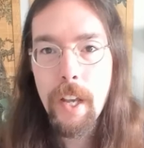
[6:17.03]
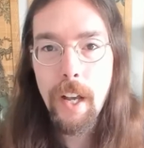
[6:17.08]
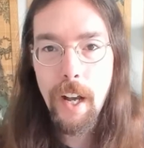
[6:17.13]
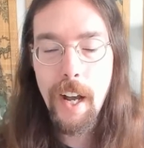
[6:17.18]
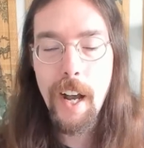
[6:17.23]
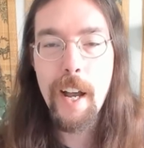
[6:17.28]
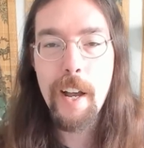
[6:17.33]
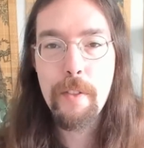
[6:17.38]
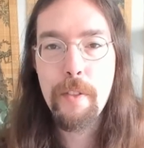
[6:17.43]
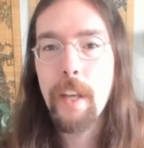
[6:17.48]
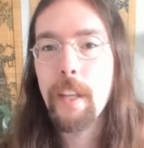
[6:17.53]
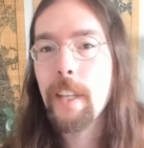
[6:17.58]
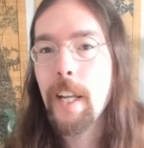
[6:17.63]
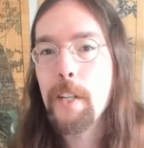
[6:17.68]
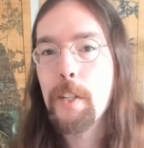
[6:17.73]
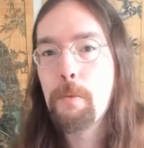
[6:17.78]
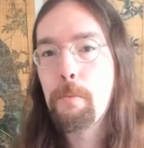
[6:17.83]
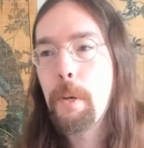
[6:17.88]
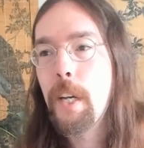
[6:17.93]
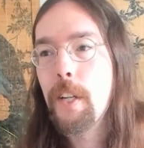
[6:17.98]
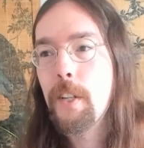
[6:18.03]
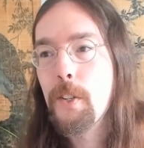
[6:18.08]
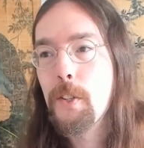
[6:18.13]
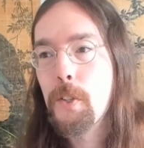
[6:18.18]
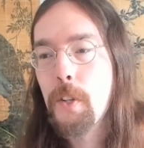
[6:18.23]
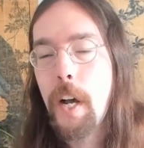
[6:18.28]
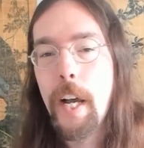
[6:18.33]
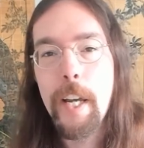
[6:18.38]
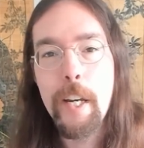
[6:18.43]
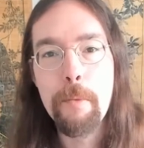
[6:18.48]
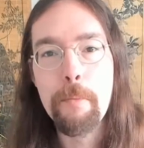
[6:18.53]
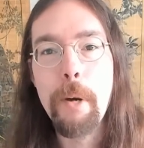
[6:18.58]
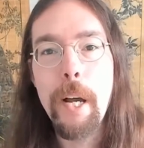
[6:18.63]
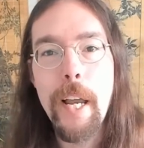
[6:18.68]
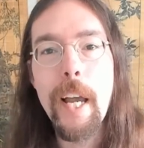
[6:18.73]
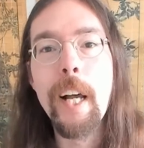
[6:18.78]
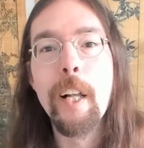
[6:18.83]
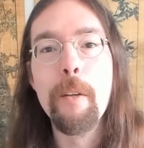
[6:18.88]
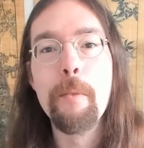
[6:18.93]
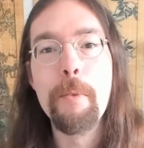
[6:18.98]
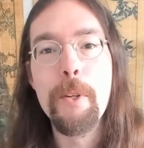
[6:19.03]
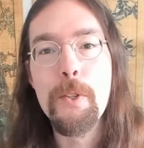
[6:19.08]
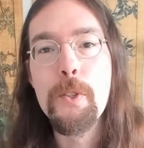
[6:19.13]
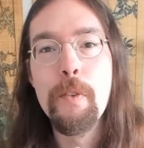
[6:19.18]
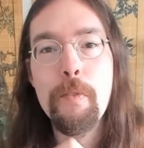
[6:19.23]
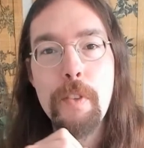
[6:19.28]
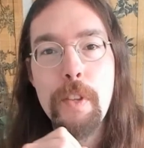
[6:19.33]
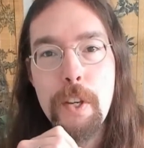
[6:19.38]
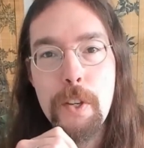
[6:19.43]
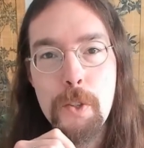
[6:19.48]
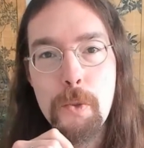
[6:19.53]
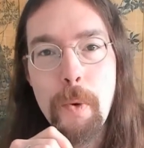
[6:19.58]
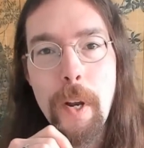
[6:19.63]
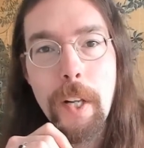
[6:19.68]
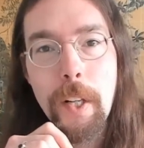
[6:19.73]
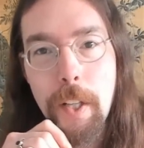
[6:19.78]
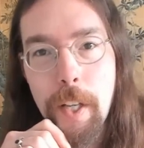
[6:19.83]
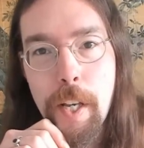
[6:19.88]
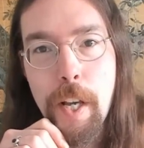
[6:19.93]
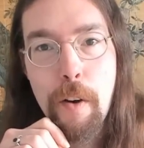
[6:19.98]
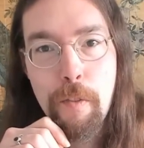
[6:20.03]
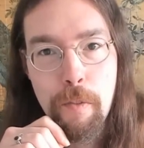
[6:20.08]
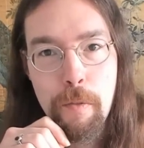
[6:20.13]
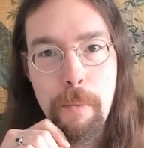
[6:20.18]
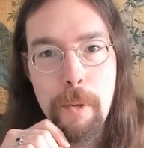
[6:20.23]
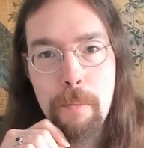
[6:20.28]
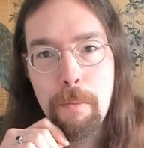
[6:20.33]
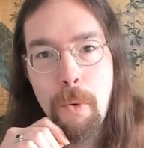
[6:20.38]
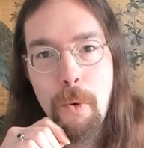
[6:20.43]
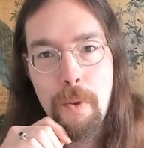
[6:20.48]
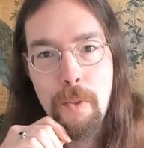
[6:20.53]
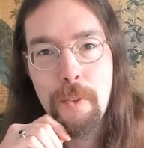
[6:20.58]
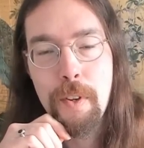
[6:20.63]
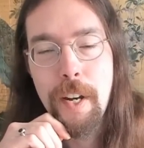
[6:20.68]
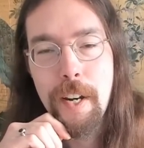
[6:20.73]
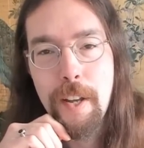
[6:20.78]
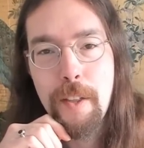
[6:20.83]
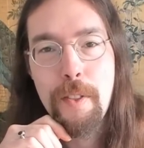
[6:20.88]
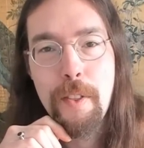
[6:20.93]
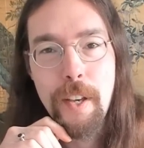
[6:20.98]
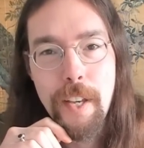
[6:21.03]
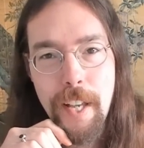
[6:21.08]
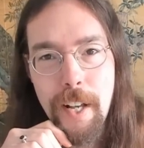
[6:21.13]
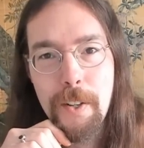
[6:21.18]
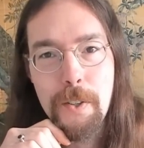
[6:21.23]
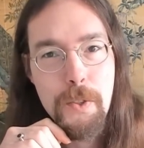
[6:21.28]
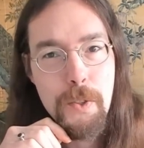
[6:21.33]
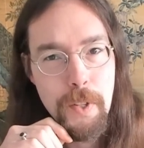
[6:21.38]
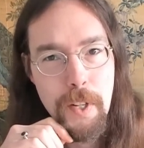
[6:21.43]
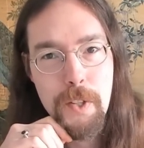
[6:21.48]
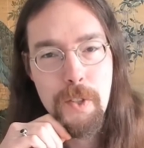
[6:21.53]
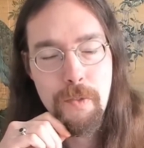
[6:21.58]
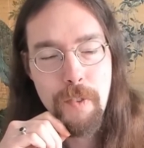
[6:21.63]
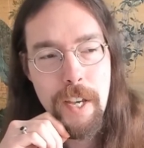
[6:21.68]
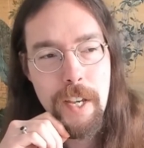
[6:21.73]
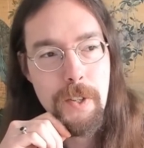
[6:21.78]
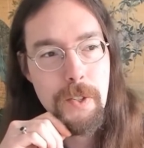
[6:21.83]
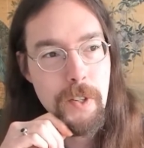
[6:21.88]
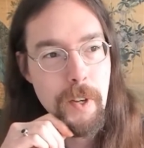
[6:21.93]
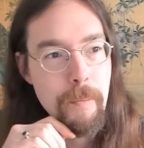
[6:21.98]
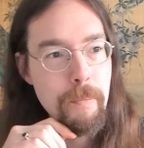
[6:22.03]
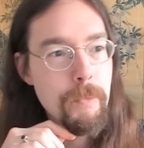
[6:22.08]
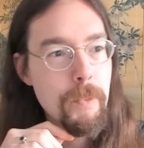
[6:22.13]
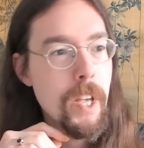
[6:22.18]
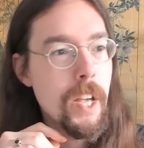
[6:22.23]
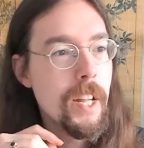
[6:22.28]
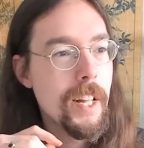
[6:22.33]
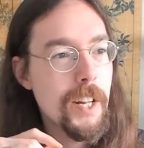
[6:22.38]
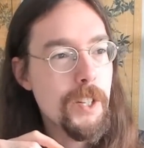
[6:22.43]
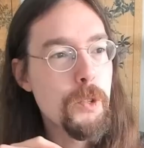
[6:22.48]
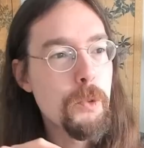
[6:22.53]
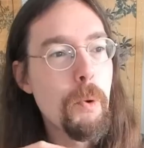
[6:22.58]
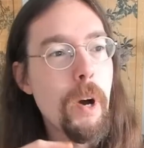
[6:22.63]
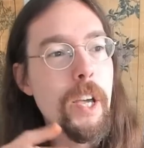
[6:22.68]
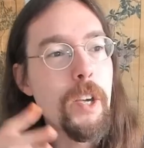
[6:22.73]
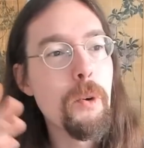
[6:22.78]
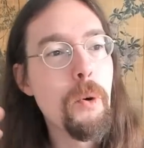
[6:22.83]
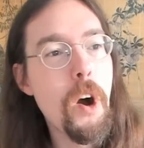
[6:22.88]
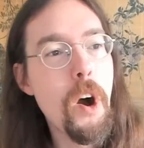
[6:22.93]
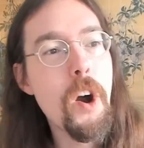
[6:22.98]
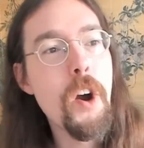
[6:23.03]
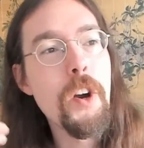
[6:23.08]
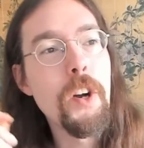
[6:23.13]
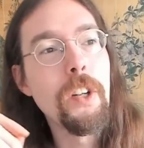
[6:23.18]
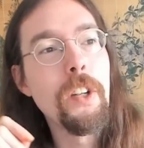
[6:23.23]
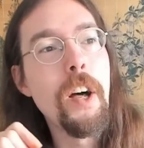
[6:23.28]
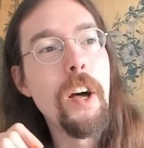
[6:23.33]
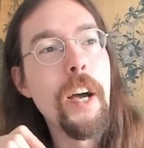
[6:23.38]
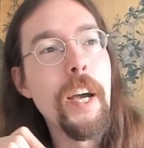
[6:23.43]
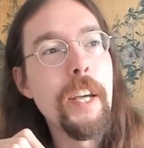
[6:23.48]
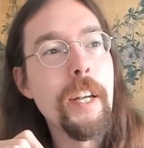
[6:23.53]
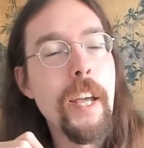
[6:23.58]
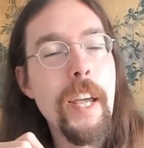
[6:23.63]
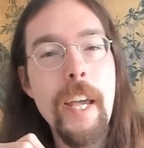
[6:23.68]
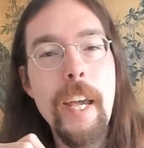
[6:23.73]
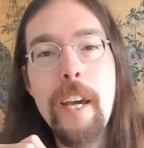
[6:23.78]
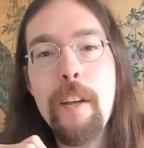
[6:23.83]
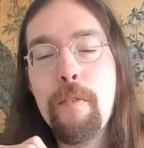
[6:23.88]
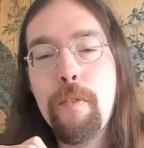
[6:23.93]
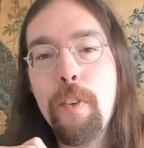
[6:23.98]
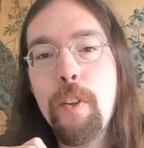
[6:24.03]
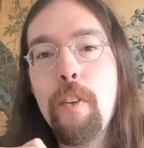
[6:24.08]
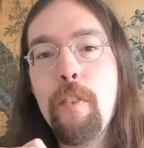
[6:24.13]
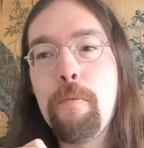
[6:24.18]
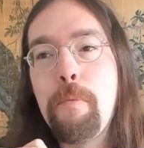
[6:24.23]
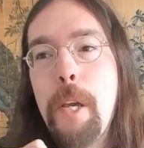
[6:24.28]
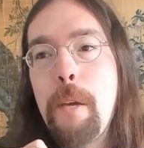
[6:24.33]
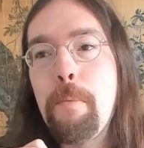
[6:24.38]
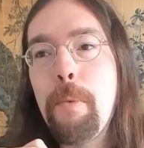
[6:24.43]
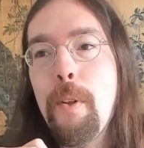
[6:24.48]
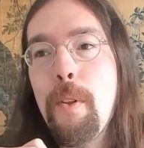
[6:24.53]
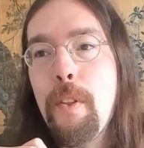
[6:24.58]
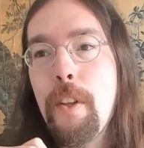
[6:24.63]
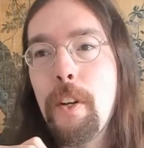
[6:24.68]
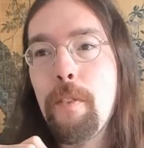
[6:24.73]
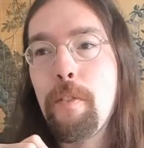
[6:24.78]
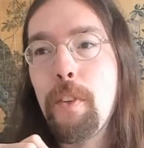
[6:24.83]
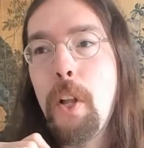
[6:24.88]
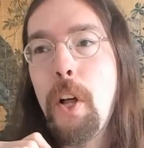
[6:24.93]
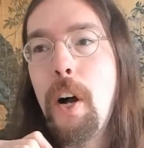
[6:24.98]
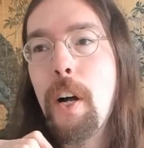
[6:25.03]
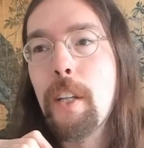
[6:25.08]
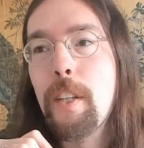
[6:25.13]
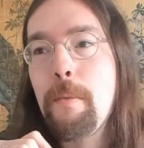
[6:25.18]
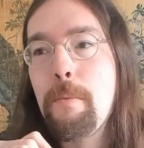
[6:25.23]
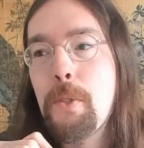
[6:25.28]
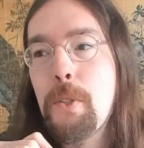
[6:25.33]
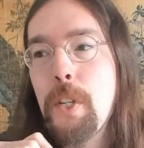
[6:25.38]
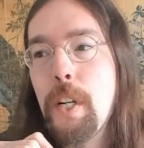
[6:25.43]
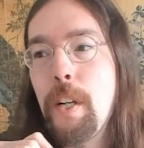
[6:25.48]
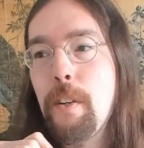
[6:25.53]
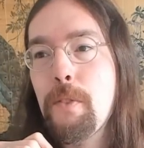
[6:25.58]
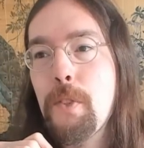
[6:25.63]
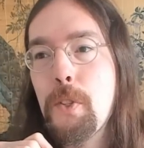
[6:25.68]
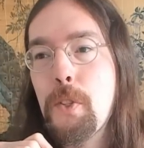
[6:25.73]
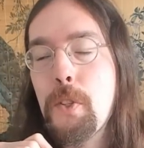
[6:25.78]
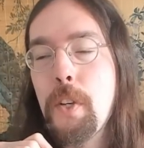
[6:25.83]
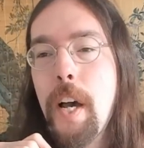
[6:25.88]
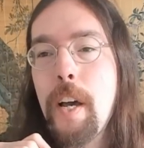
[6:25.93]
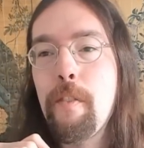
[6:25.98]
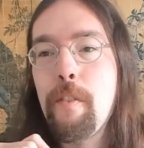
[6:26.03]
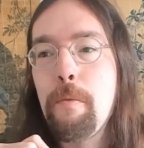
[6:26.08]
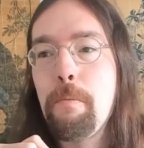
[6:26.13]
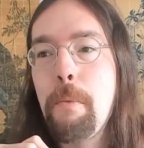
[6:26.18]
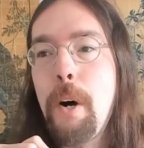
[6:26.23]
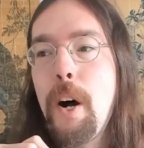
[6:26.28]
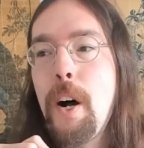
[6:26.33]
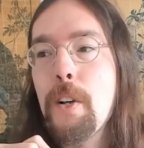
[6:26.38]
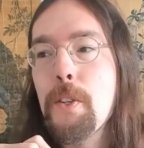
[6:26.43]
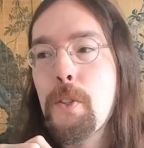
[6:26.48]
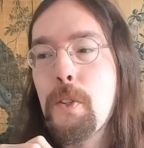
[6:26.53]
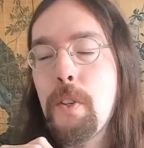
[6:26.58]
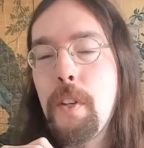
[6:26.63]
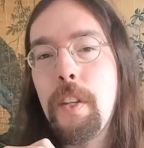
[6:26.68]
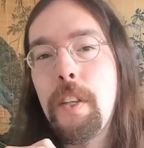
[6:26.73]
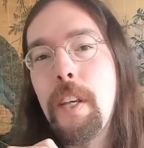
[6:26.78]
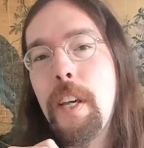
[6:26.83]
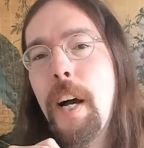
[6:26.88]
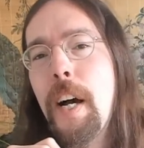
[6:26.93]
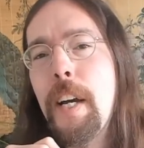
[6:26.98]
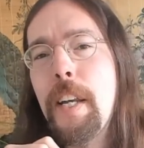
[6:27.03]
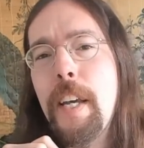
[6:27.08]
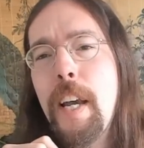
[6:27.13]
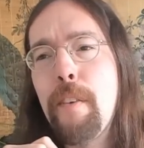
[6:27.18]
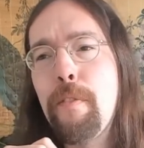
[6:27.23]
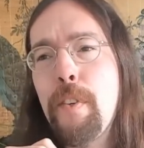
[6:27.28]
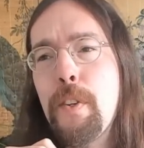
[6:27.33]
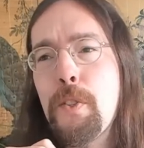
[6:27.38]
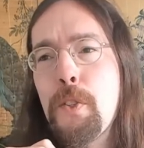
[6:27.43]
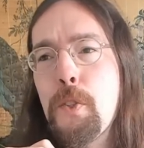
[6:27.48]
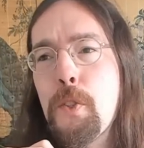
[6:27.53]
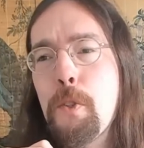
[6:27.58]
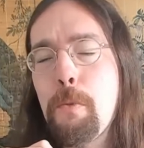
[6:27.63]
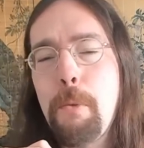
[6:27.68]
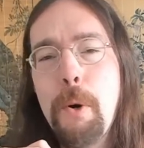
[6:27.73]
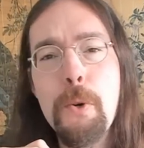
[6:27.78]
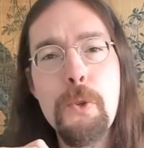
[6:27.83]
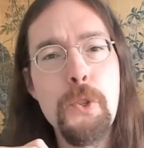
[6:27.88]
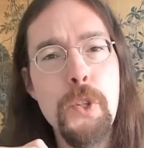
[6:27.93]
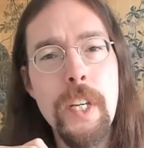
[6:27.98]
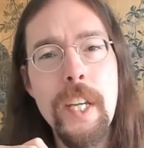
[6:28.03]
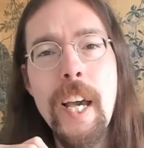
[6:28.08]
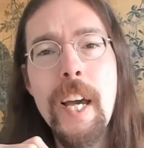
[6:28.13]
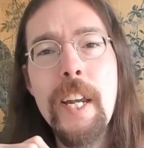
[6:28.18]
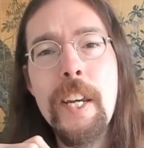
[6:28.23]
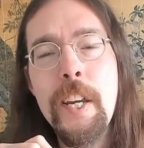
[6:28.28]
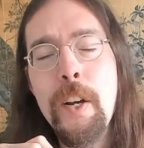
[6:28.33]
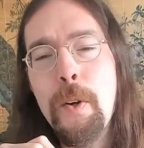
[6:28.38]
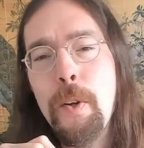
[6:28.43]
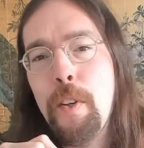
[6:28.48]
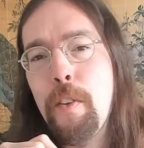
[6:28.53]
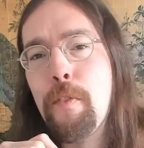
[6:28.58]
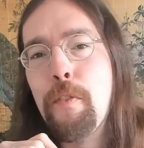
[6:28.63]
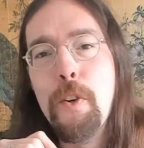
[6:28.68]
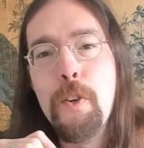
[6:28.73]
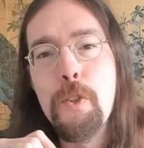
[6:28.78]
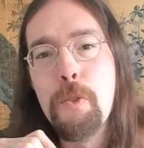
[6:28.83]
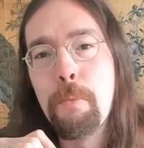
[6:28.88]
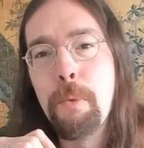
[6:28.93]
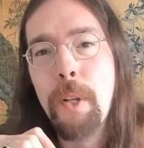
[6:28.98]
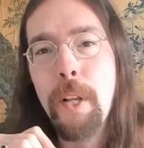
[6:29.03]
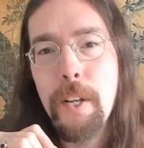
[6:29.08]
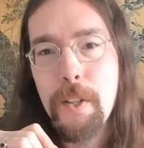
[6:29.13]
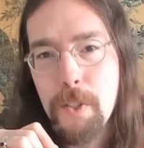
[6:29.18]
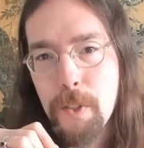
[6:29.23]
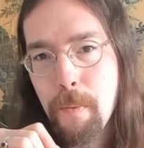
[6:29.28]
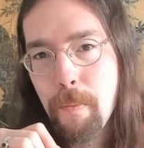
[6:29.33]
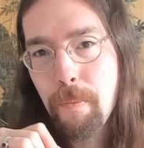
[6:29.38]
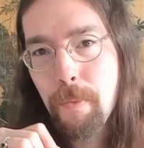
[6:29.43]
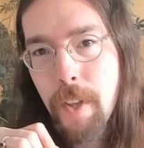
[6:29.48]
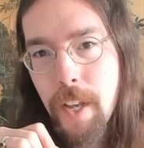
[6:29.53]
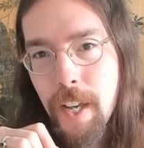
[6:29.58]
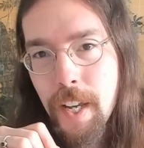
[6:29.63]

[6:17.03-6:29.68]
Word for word: I think that's being designed by elements of the Israeli government more than anything else, let's face it. That's why you hardline a handful of people that have locked themselves inside of a mosque that the IDF isn't supposed to get near in the first place.